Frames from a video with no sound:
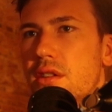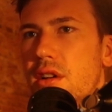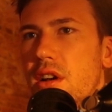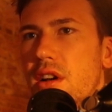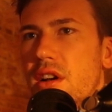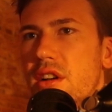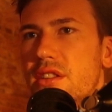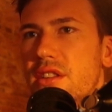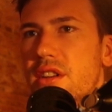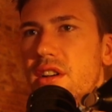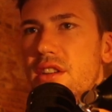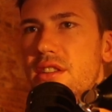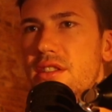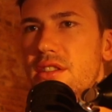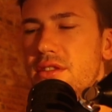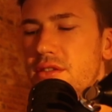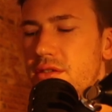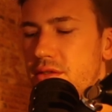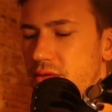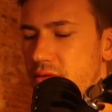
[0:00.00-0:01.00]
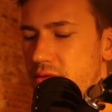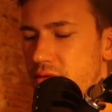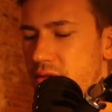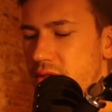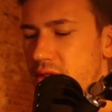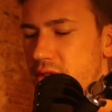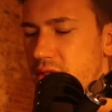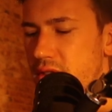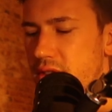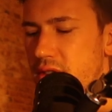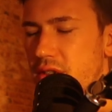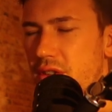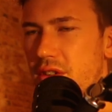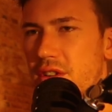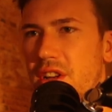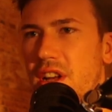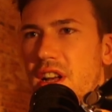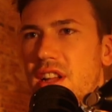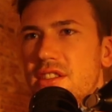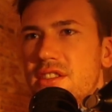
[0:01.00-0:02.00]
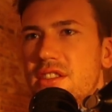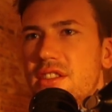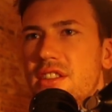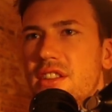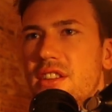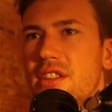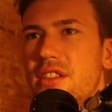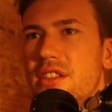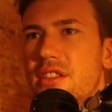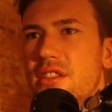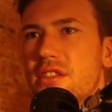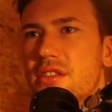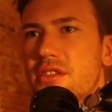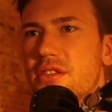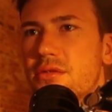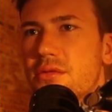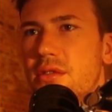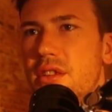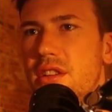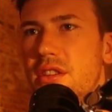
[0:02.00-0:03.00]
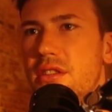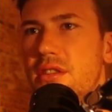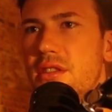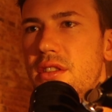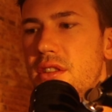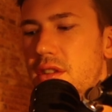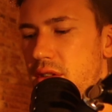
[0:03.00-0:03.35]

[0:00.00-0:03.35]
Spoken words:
Yeah, I need to concatenate it as well.